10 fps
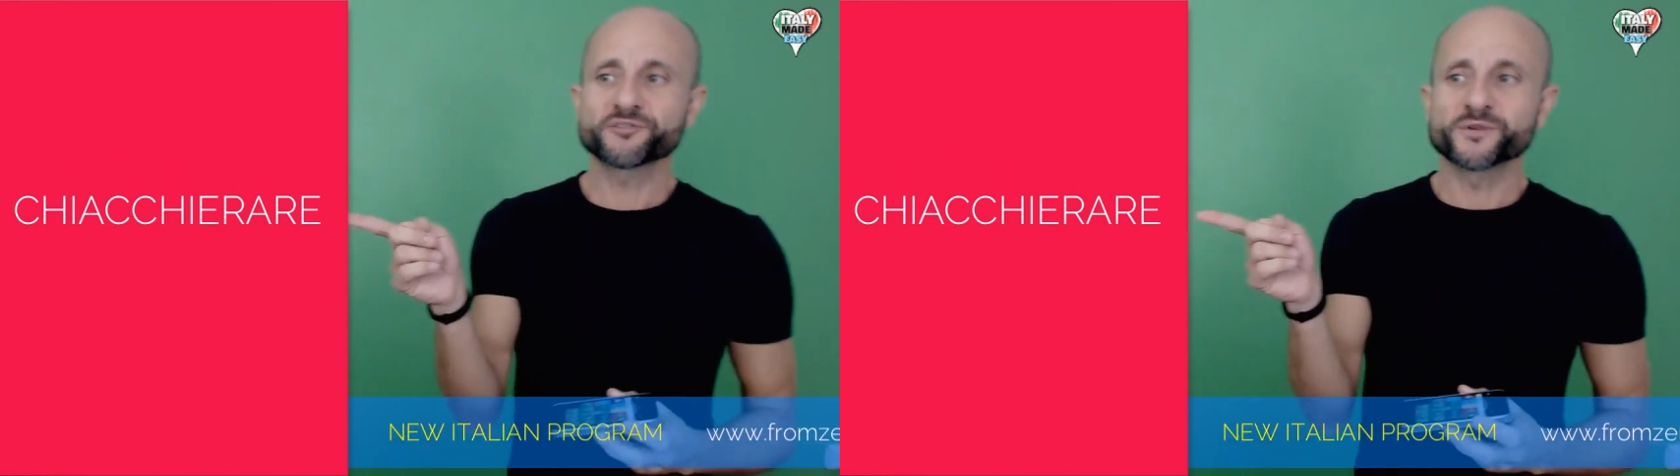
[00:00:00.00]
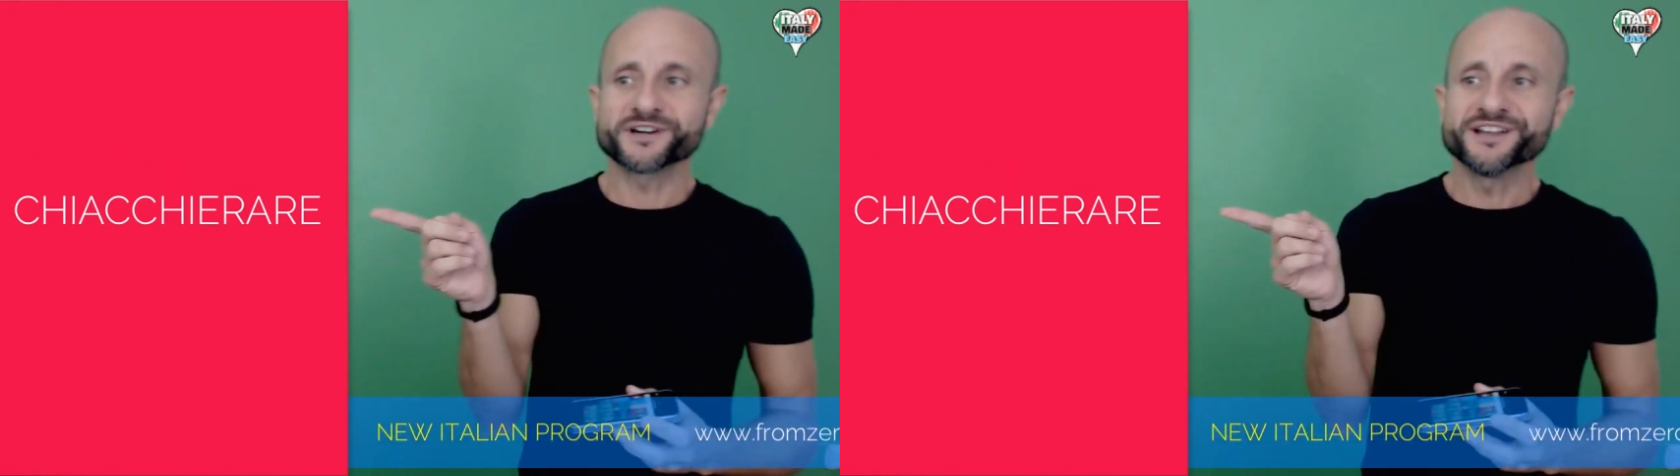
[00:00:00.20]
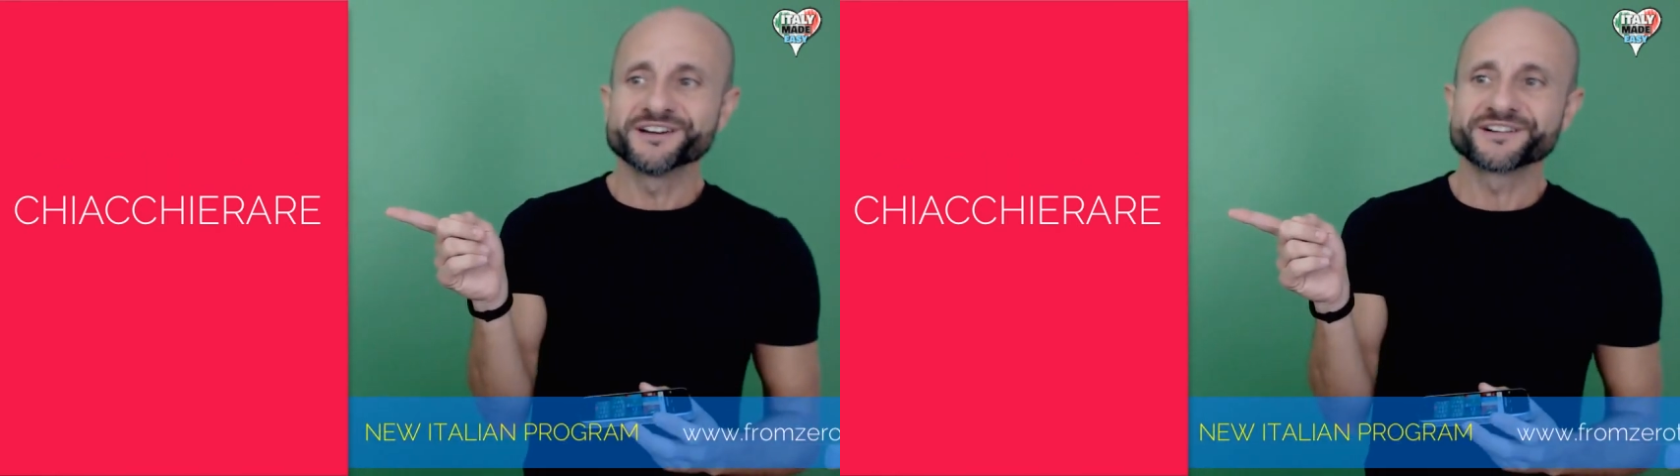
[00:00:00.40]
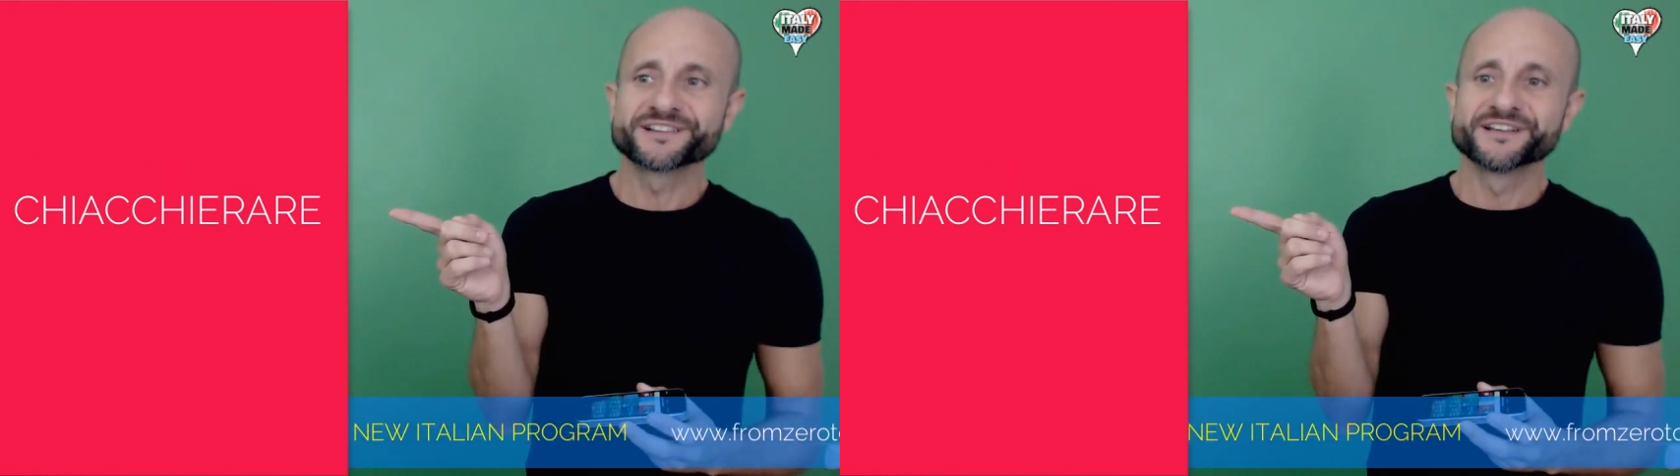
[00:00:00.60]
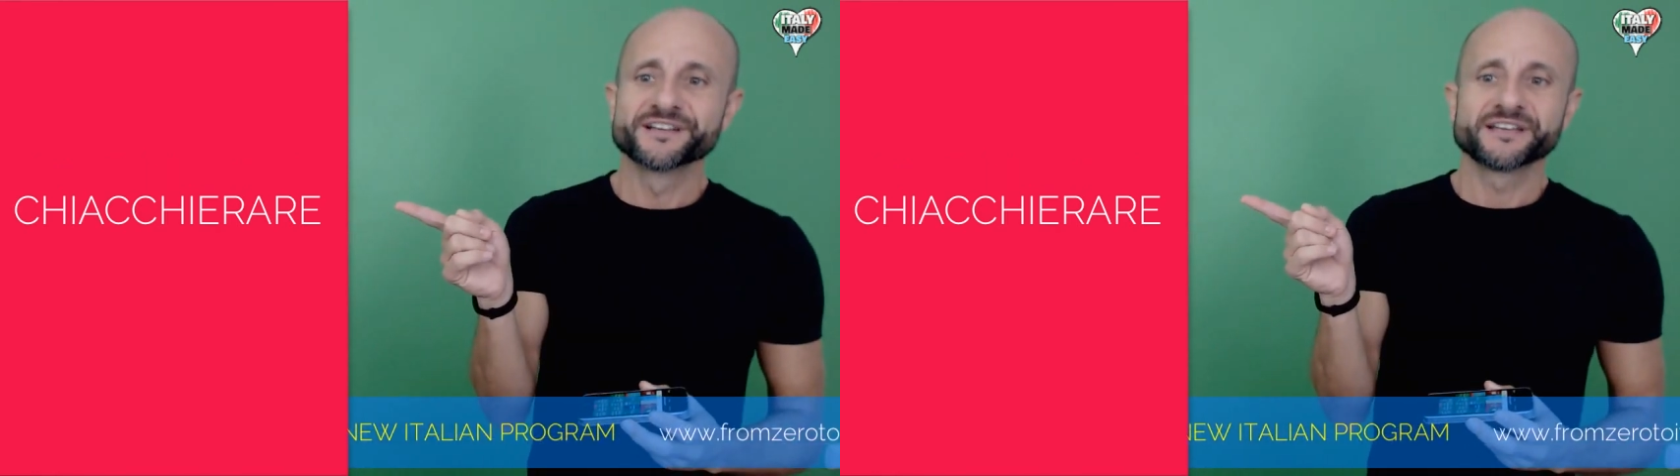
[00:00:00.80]
word,
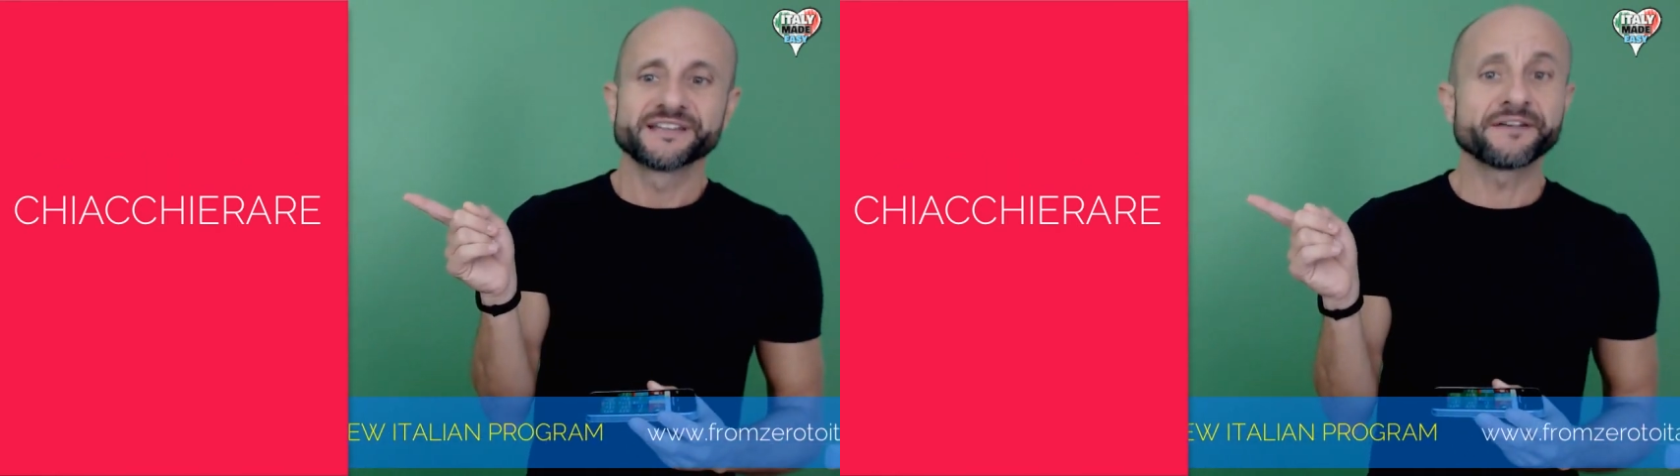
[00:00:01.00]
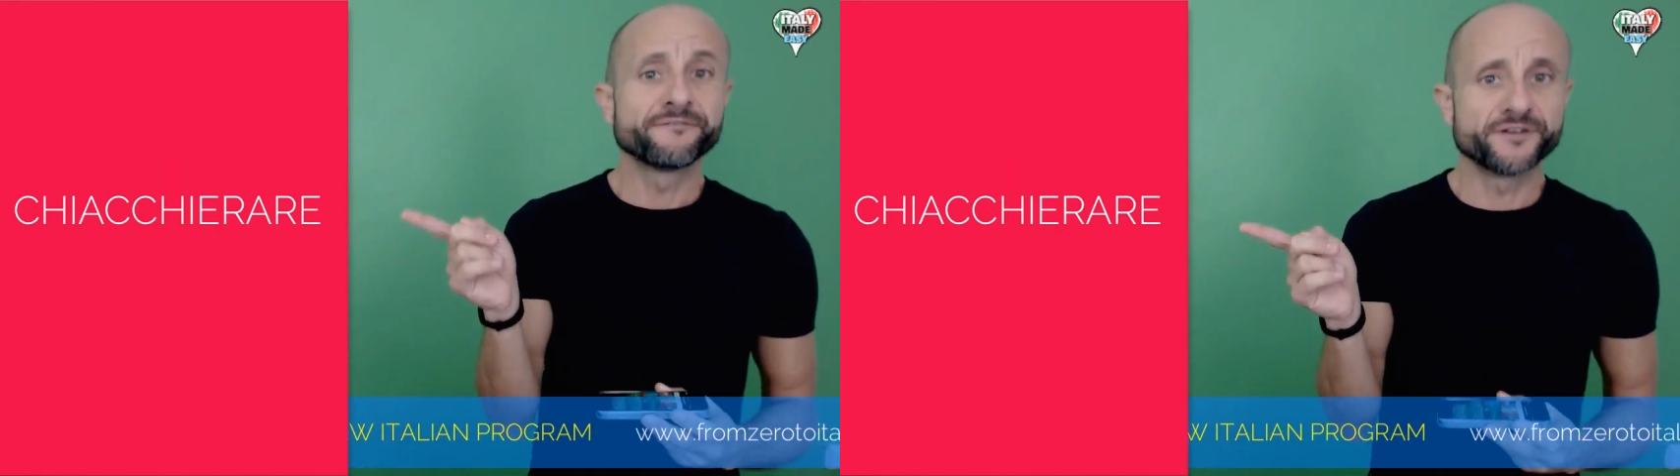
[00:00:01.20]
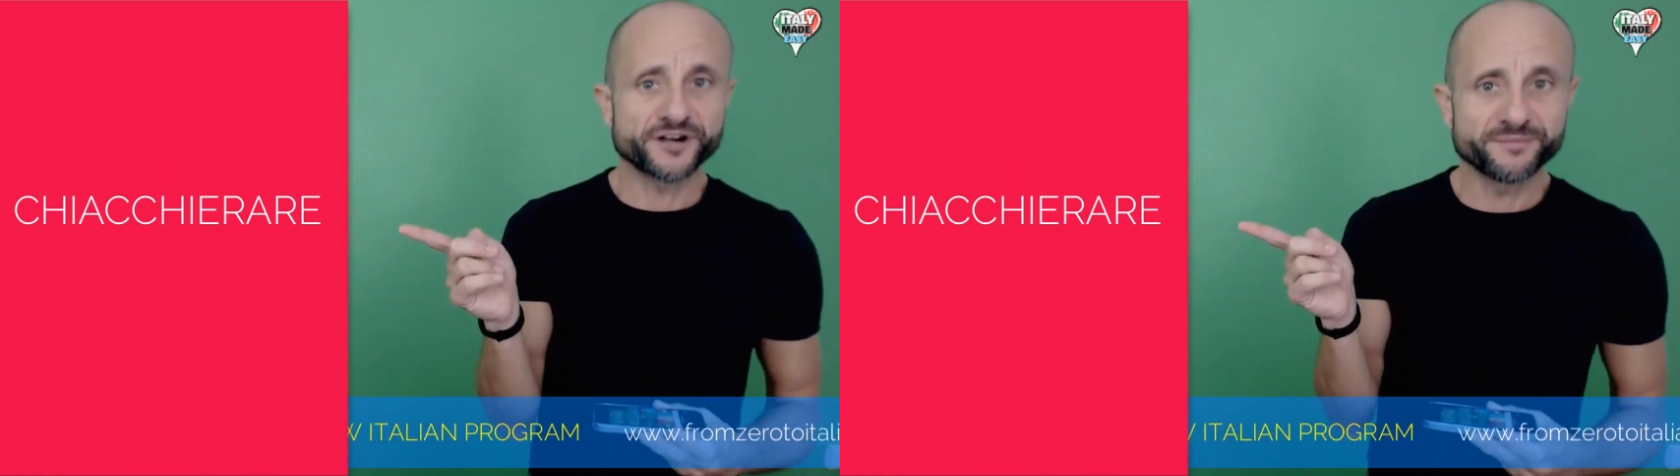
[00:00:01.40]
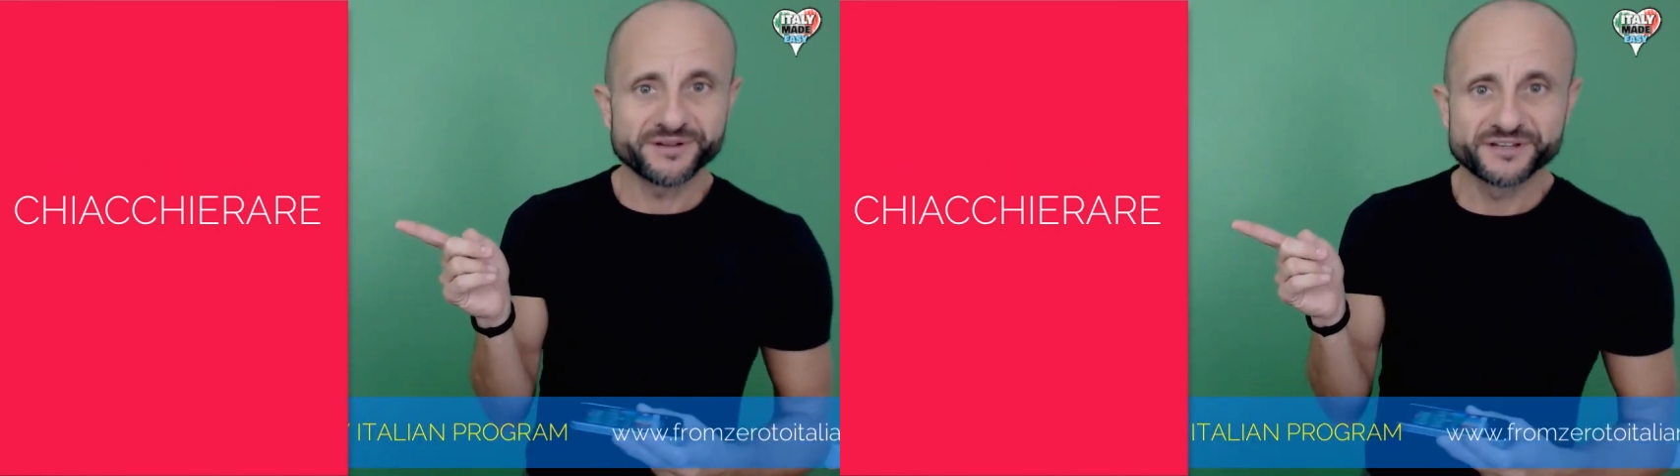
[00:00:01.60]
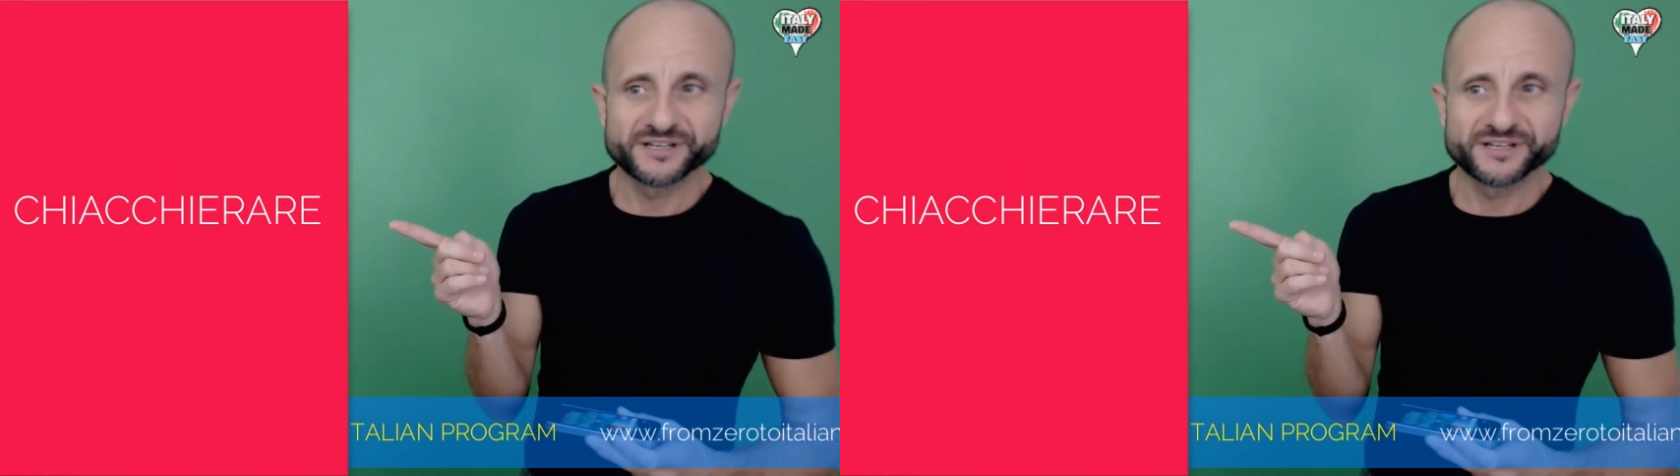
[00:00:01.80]
it's a verb,